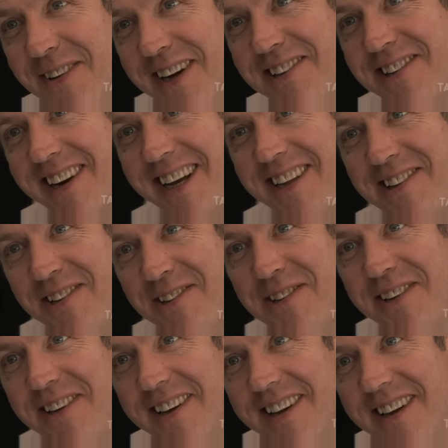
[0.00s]
what I try to
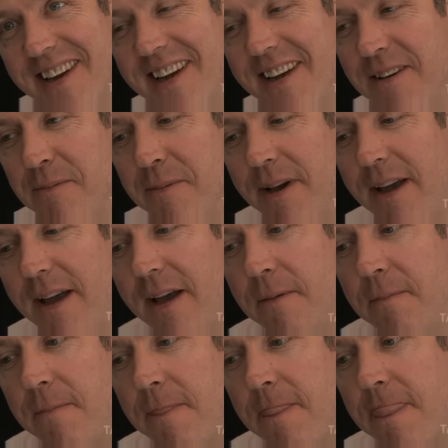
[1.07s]
do. But
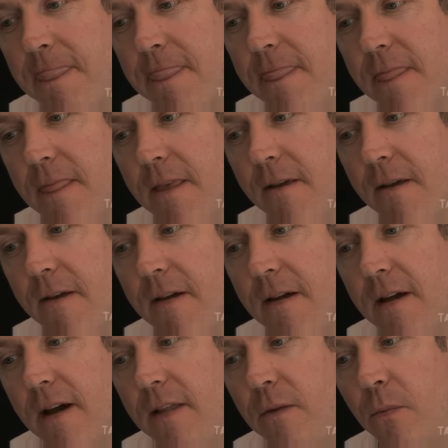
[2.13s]
um,
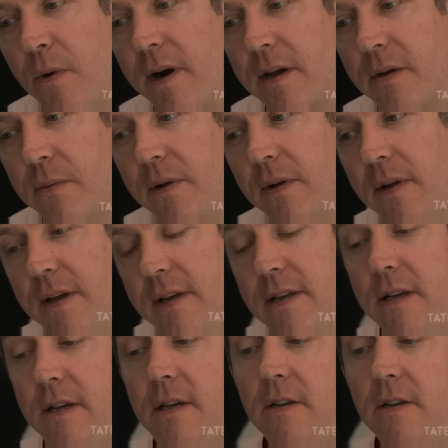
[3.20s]
and the work will it